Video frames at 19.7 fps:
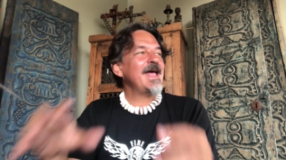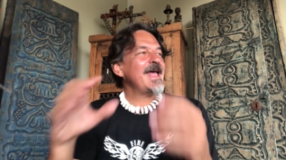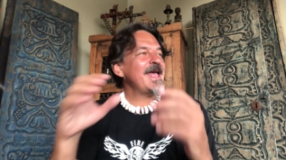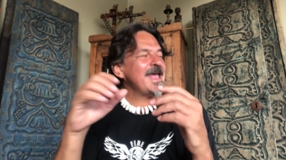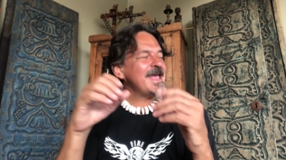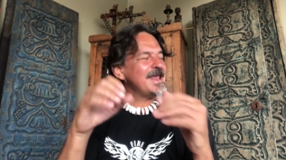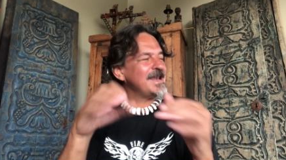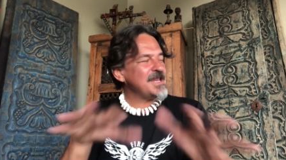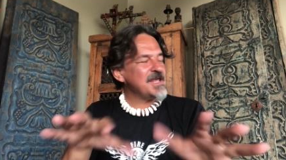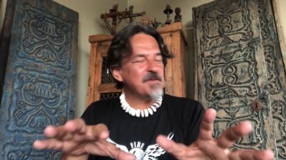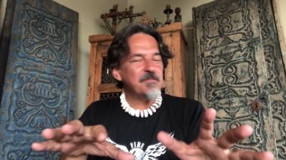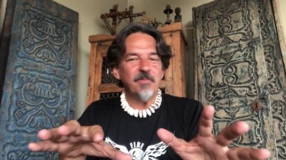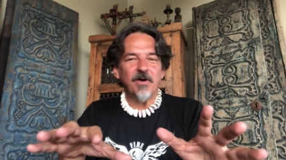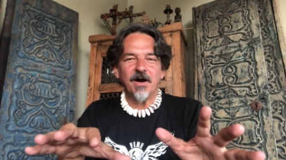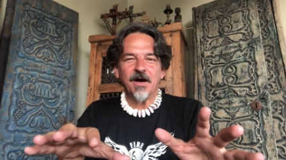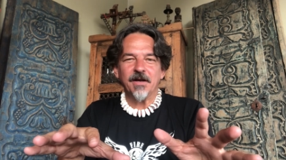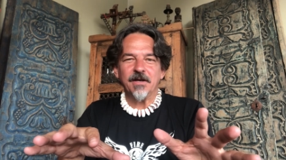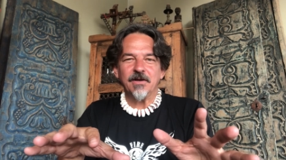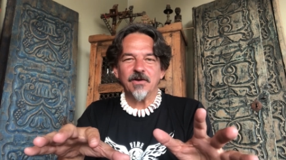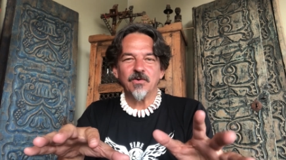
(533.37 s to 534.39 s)

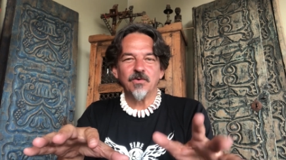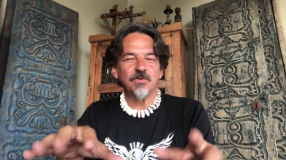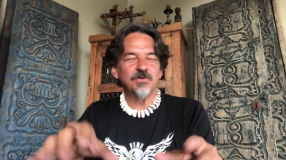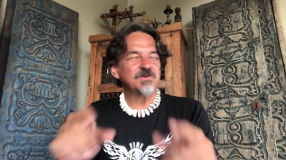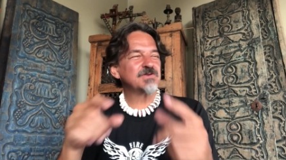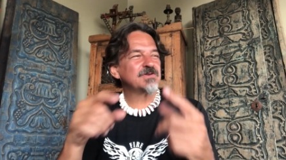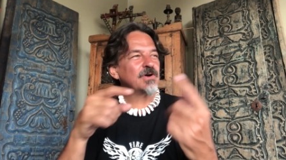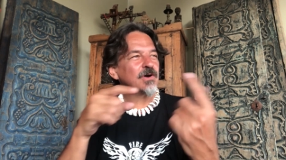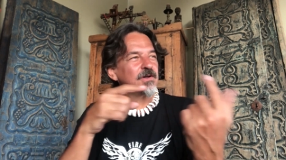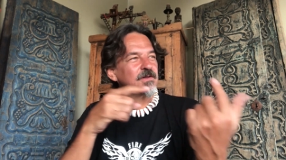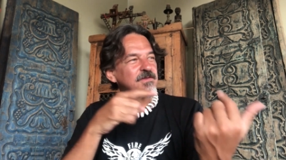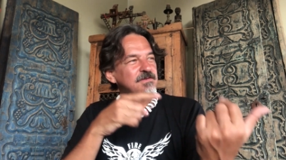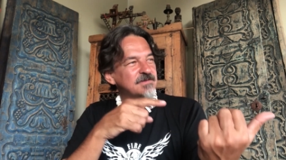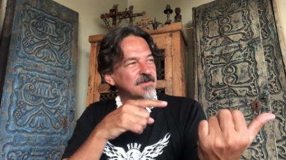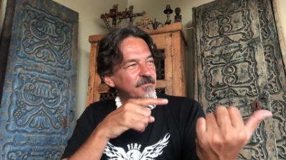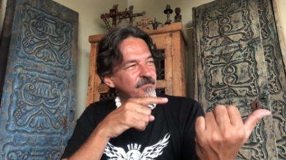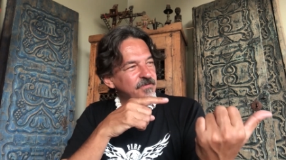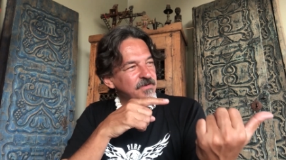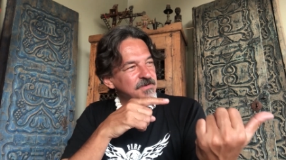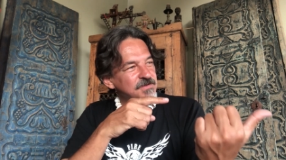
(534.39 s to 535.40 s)
Anybody who saw
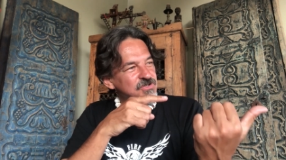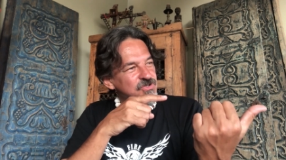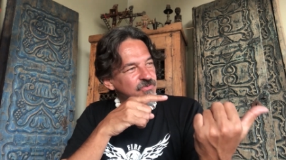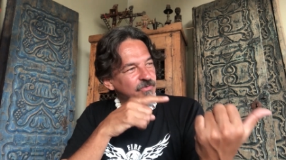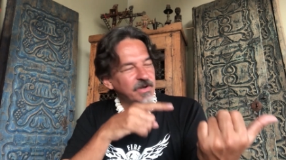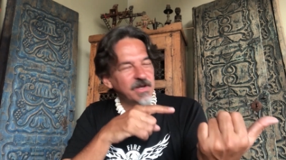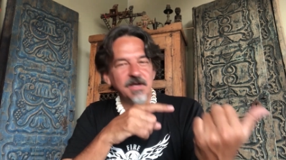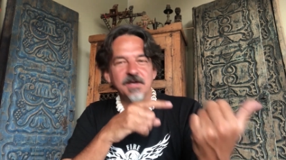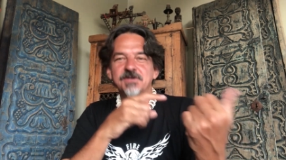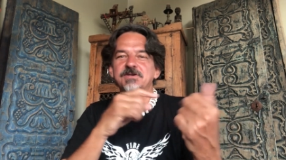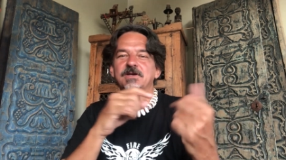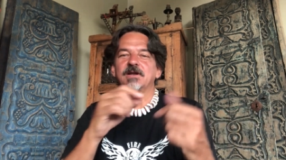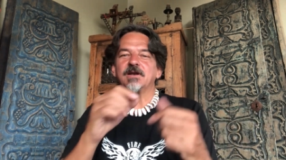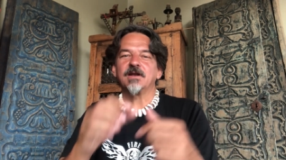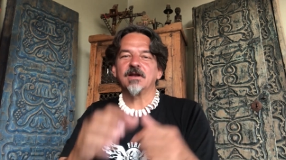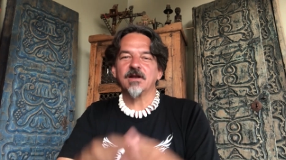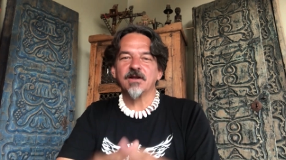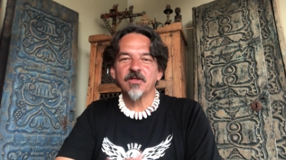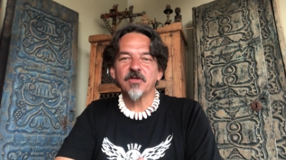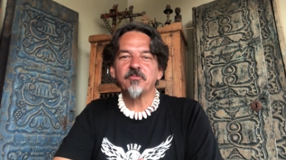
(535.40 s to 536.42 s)
something strange in
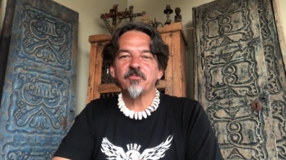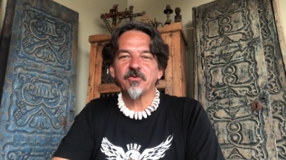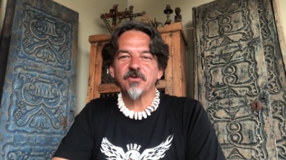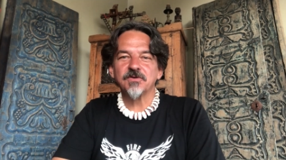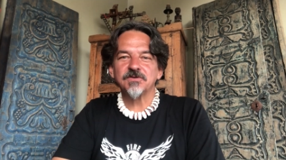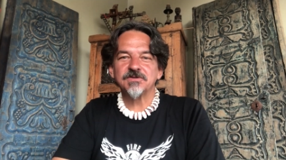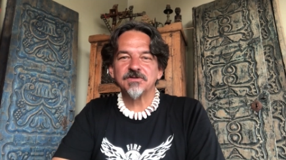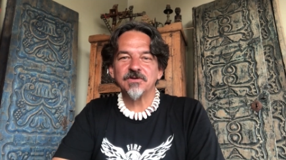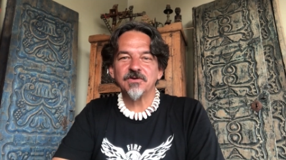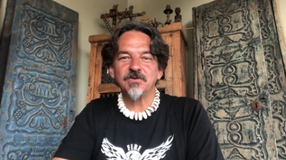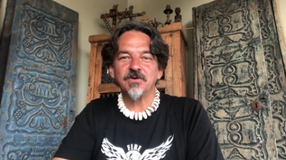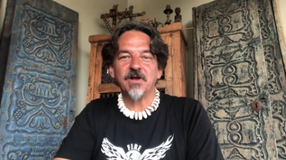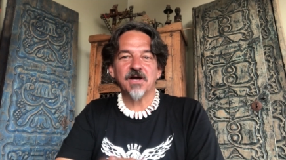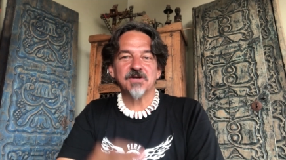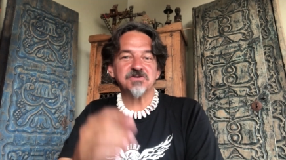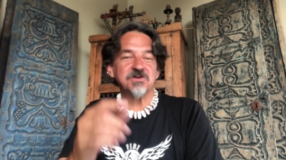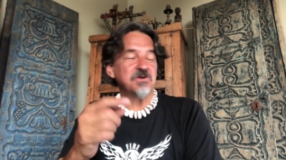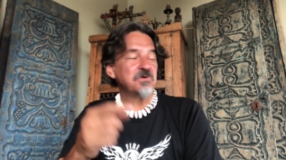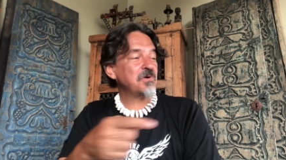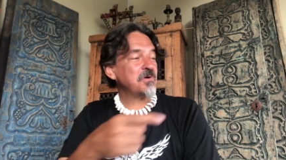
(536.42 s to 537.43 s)
another person could
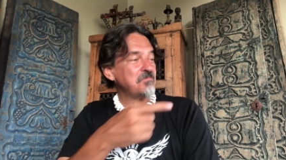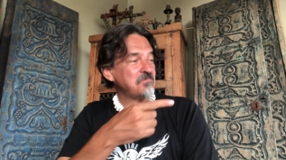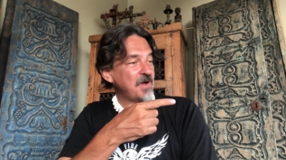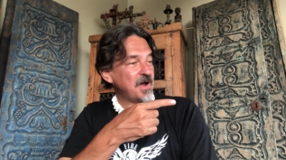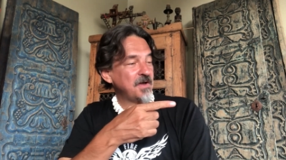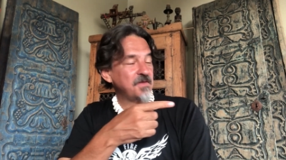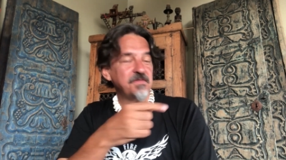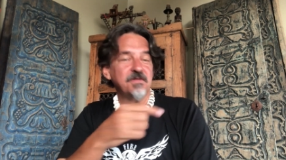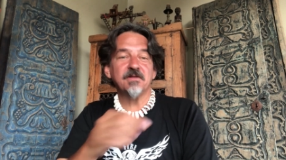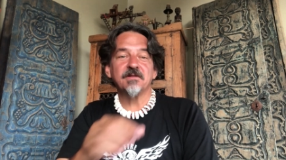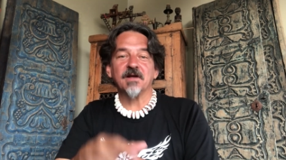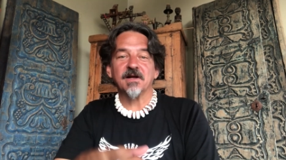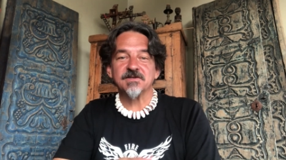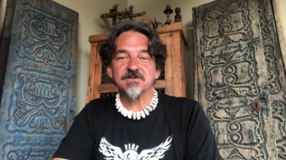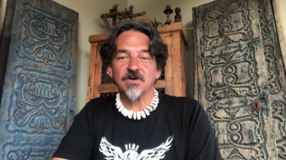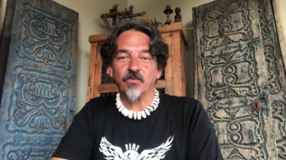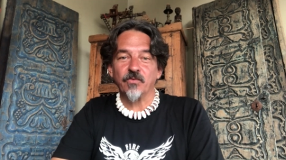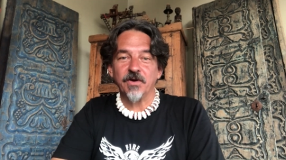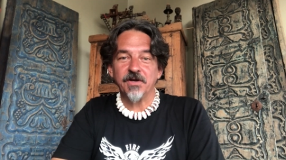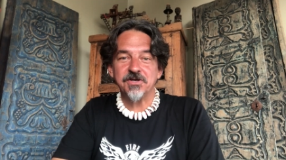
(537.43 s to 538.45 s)
actually go, I think that's
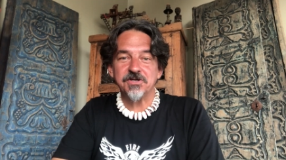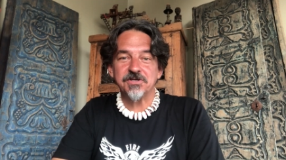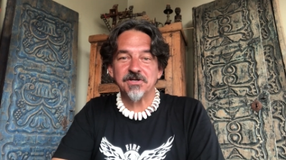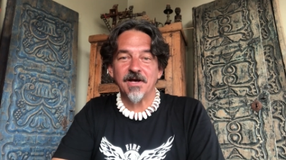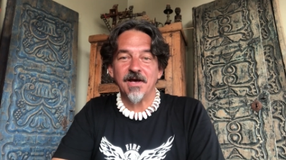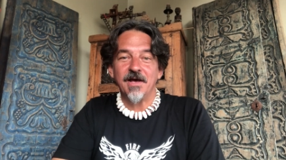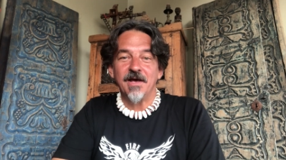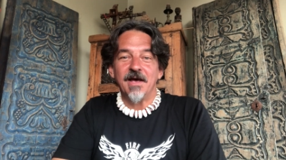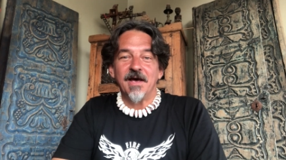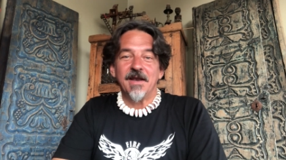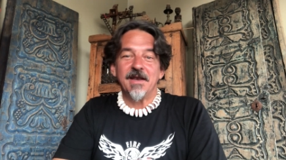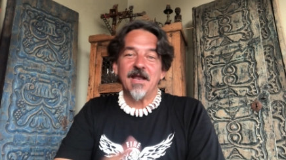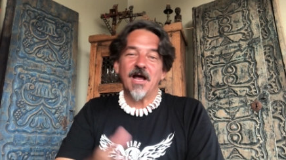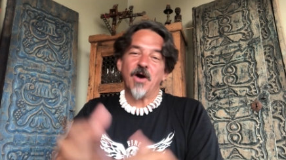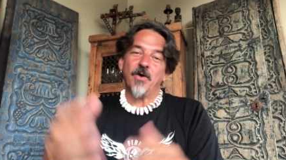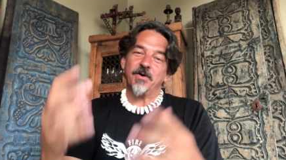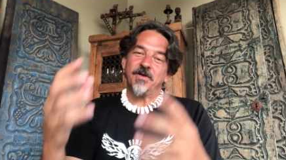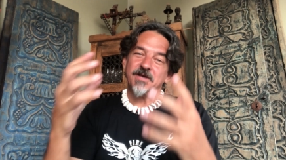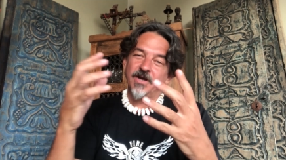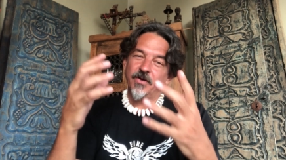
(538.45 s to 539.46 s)
a witch.
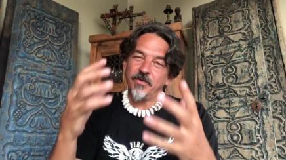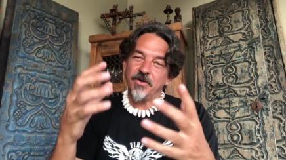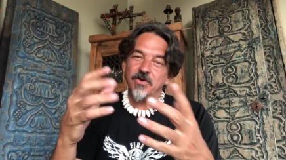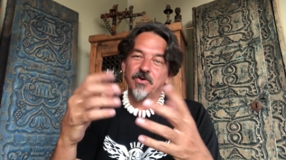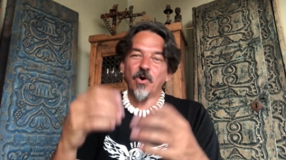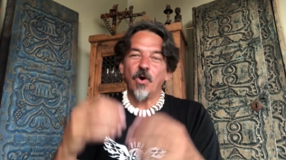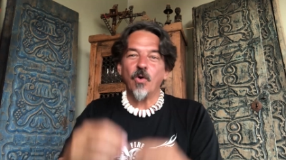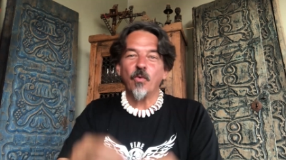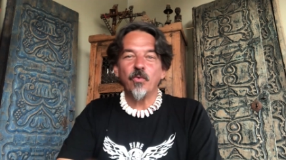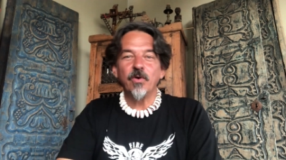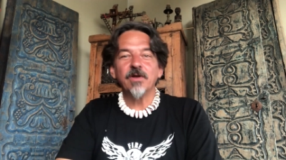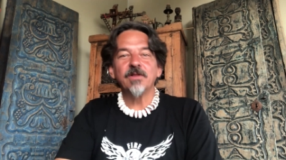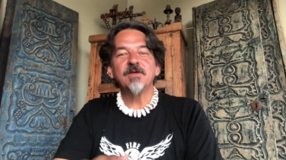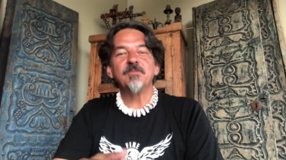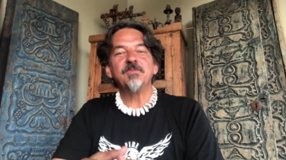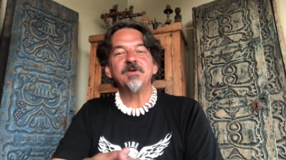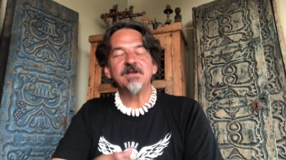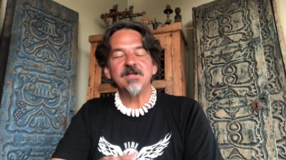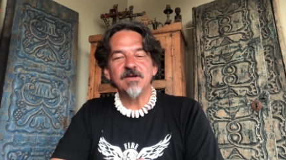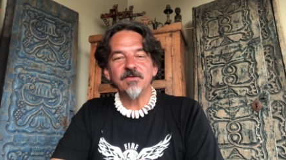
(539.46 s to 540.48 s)
Now, here we go. We're in the
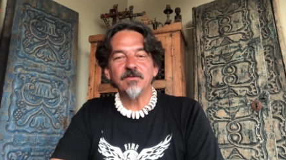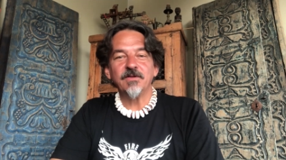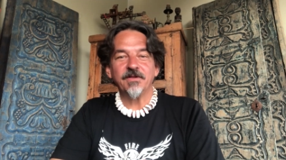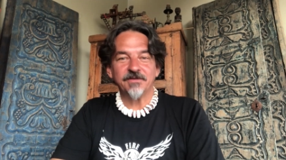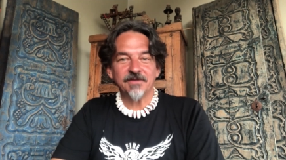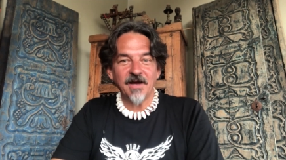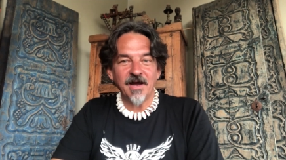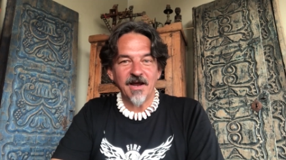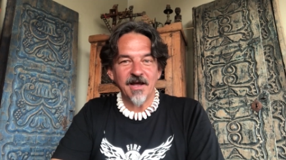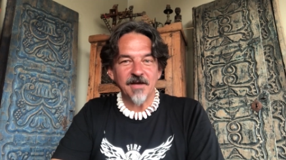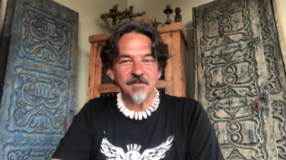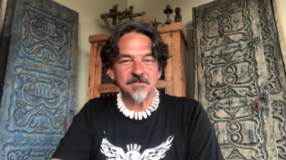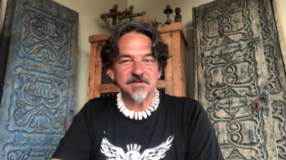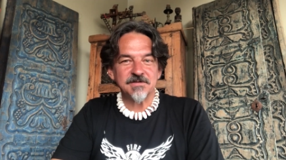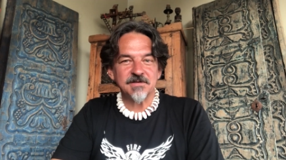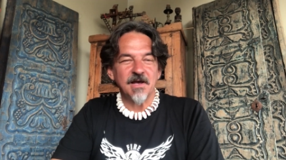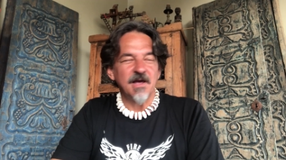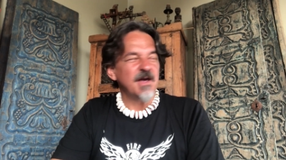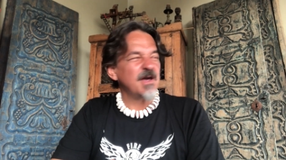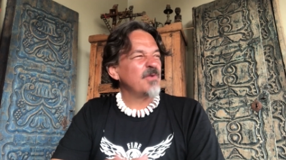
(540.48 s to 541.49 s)
medieval times.